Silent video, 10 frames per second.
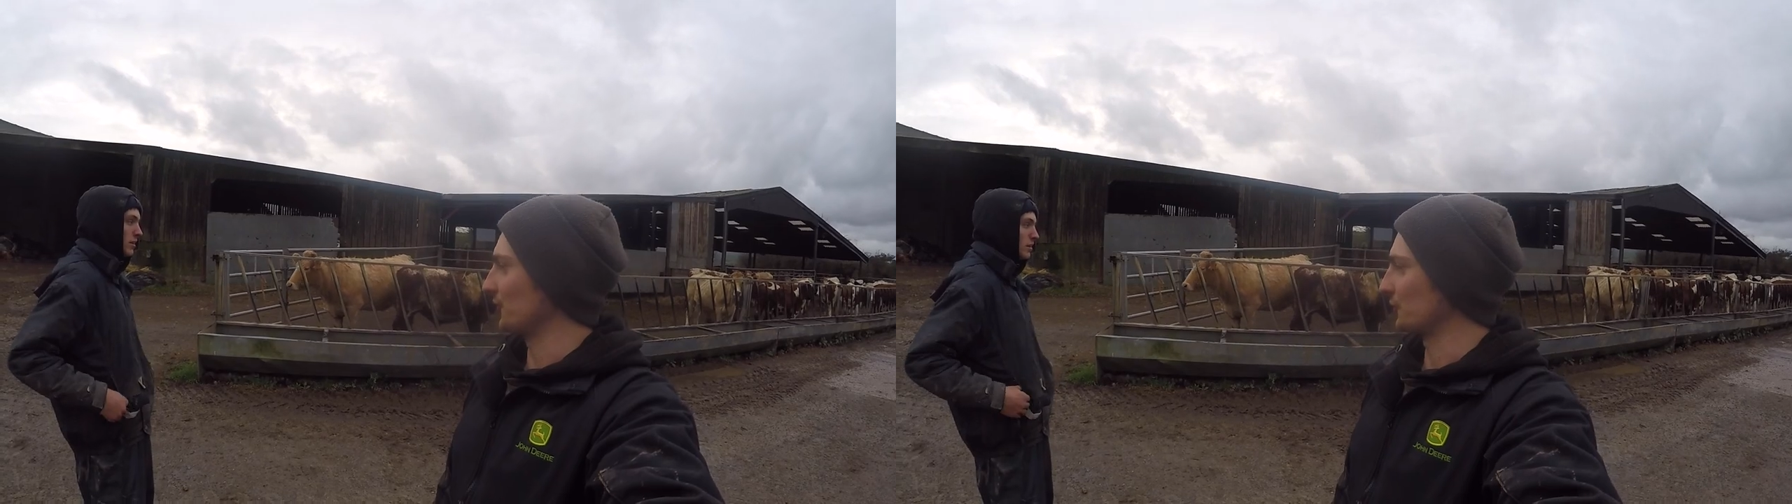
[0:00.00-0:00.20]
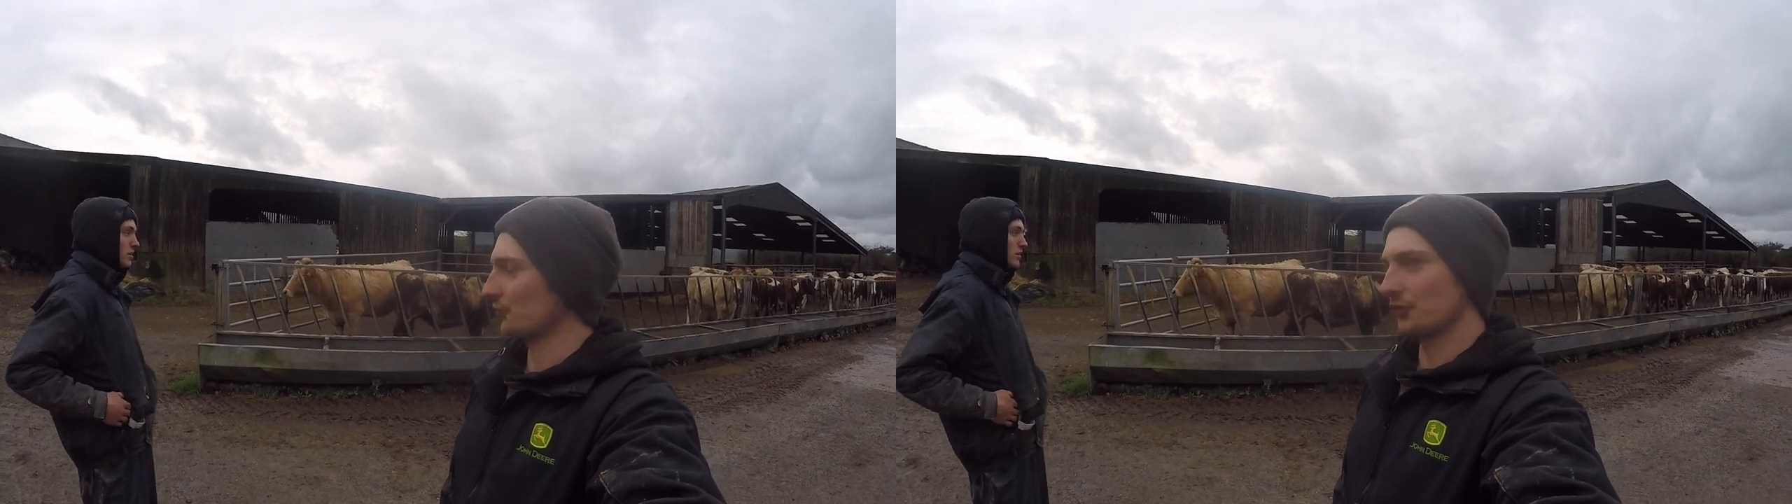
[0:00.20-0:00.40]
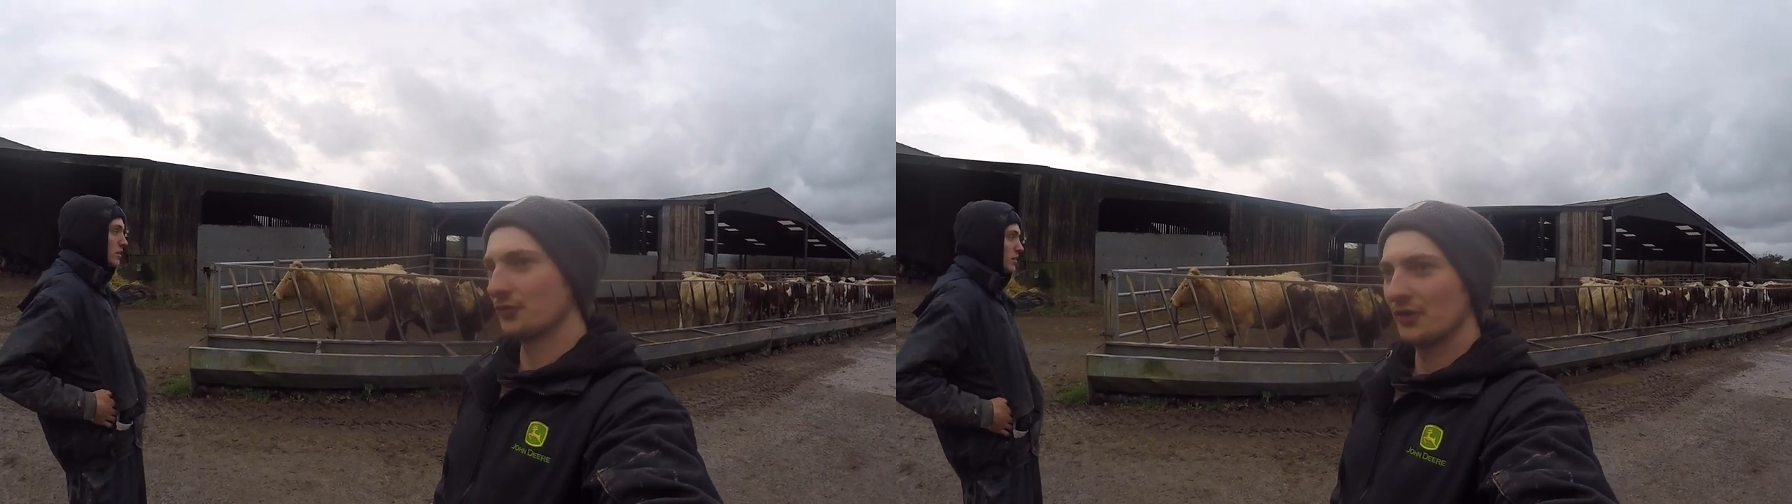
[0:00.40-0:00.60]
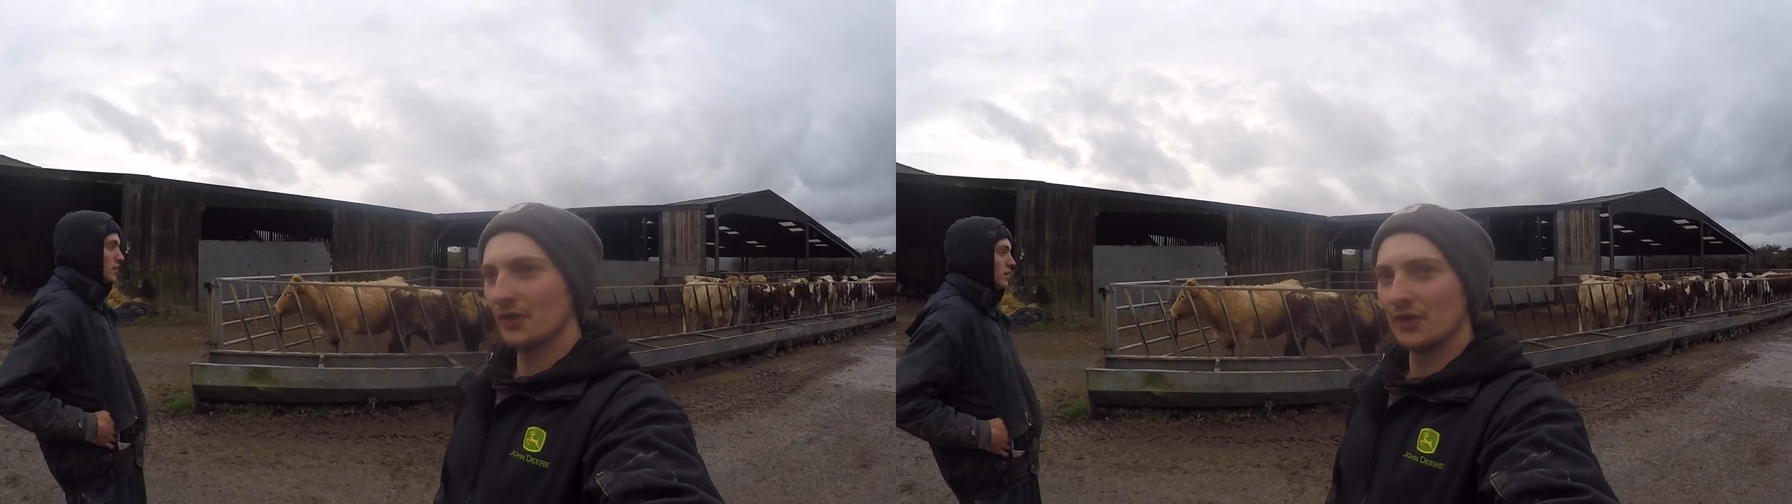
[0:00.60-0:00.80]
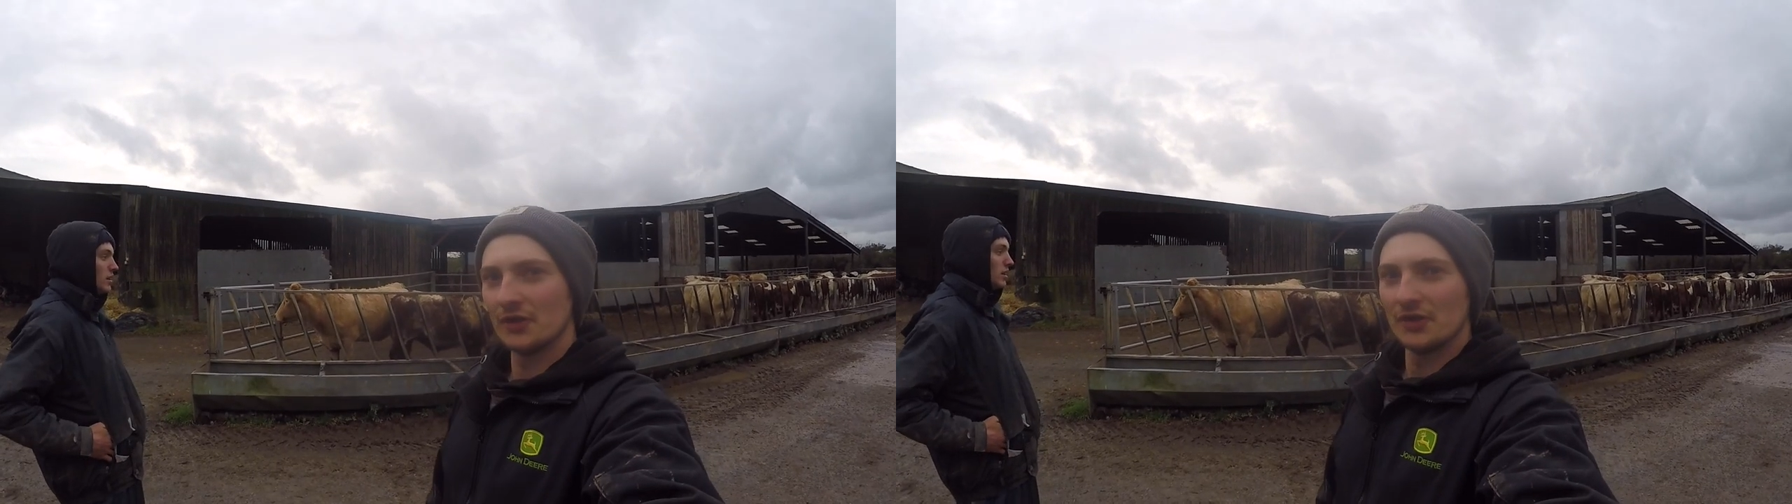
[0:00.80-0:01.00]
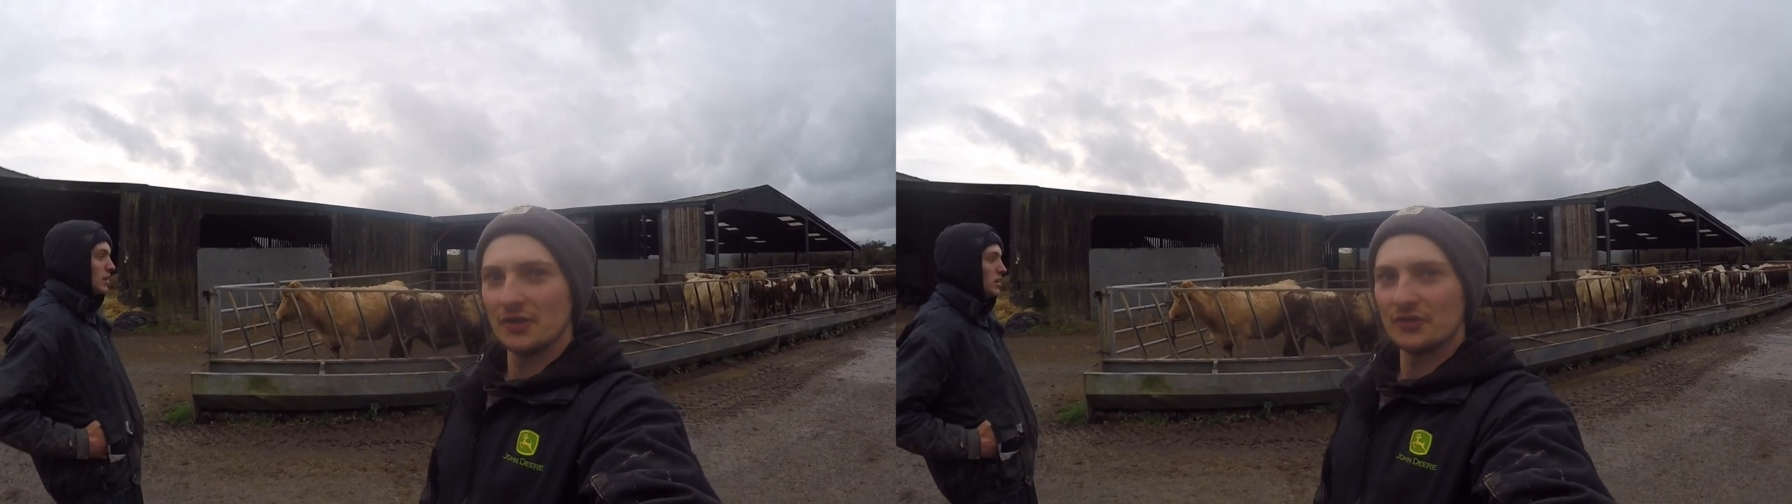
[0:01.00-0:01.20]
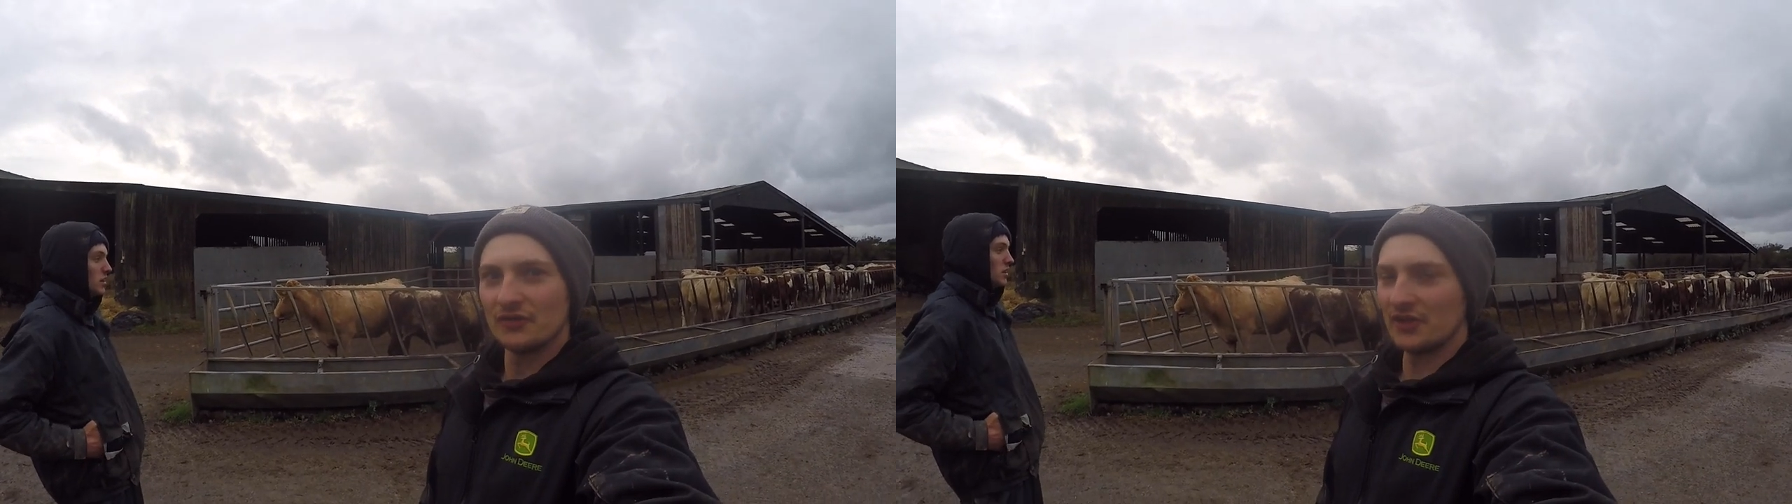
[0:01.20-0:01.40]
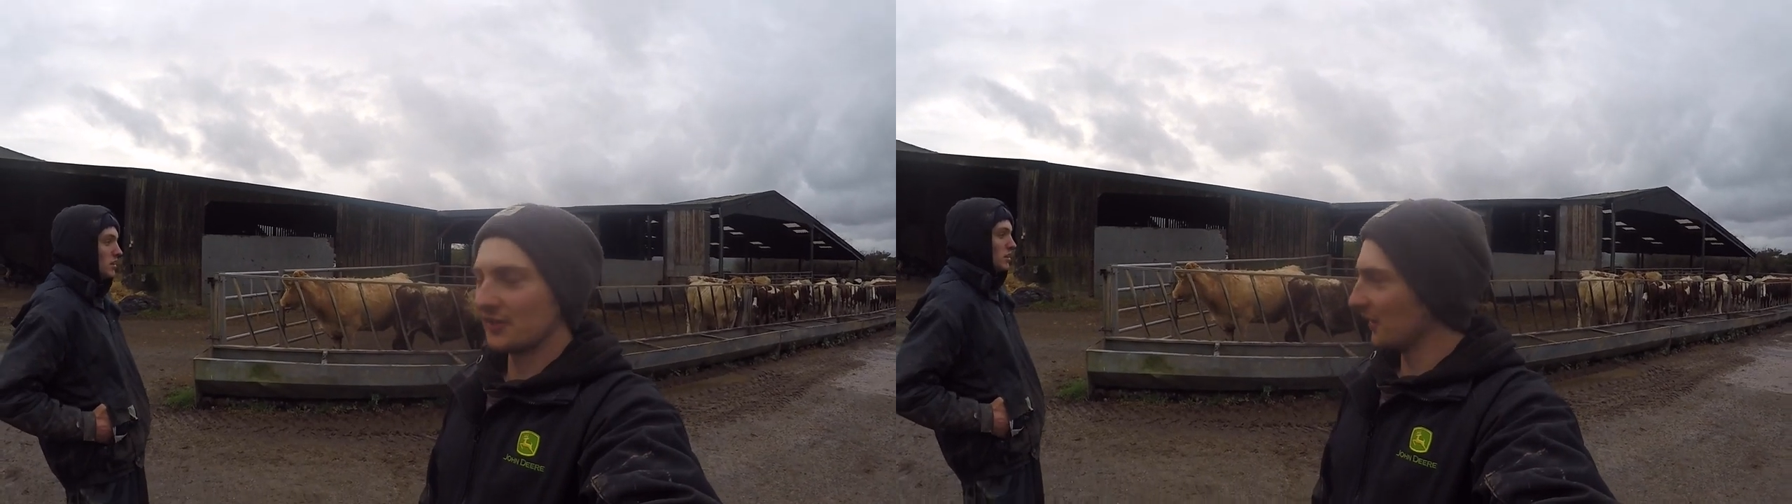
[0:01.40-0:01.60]
enjoyed
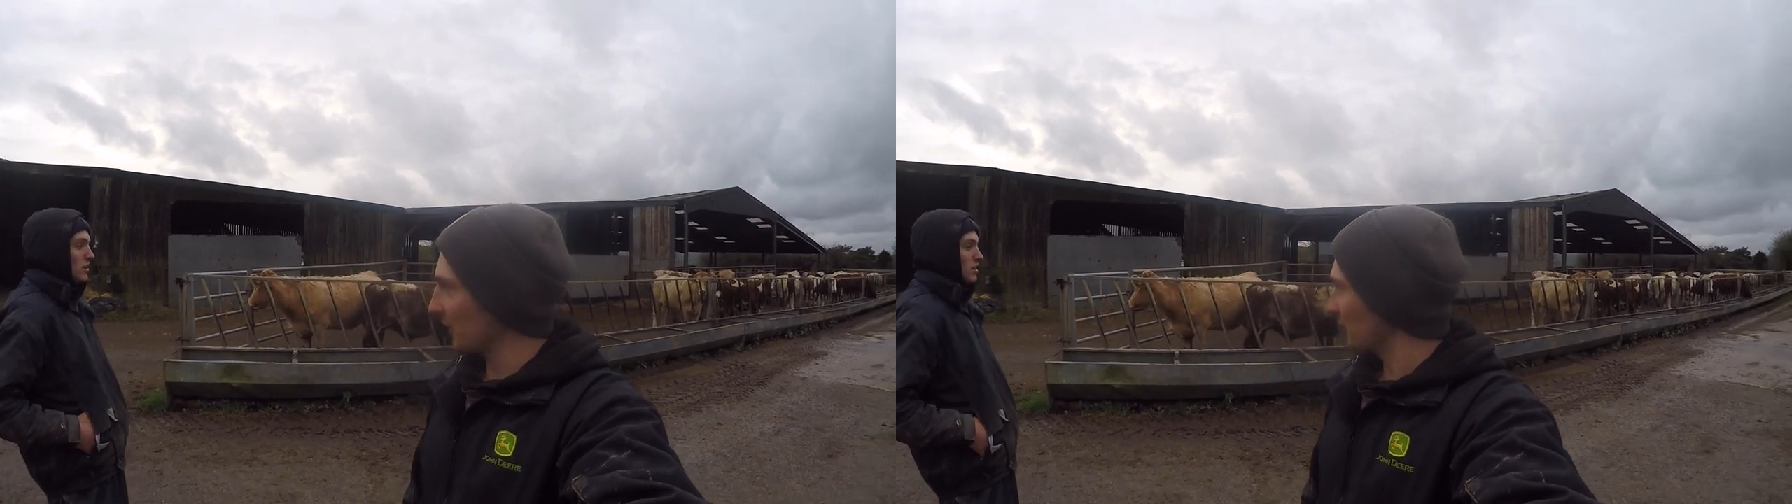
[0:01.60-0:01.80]
seeing it,